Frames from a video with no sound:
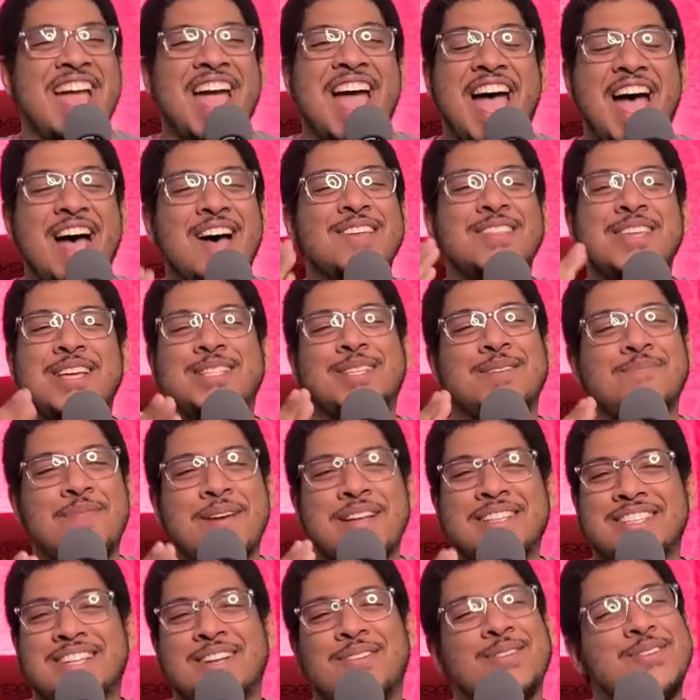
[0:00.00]
How they
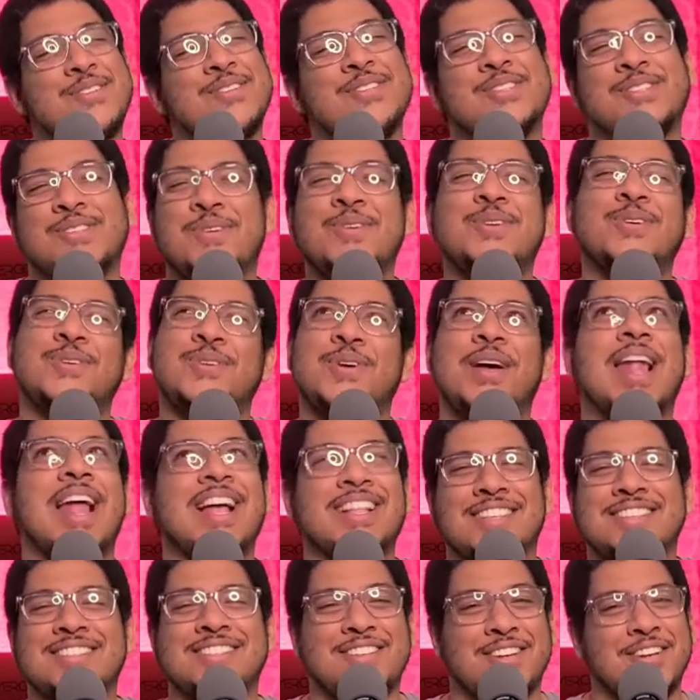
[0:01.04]
depicted it, which is so cool. I like
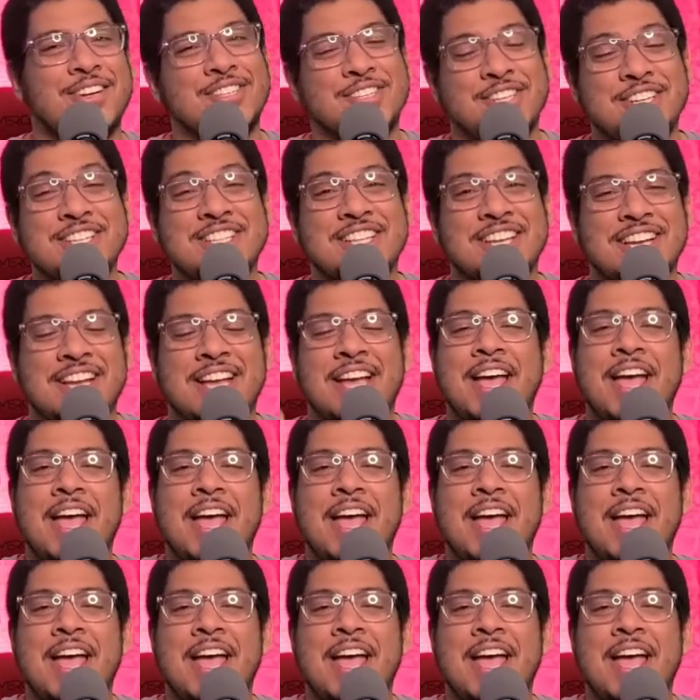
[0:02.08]
this tongue in cheek thing.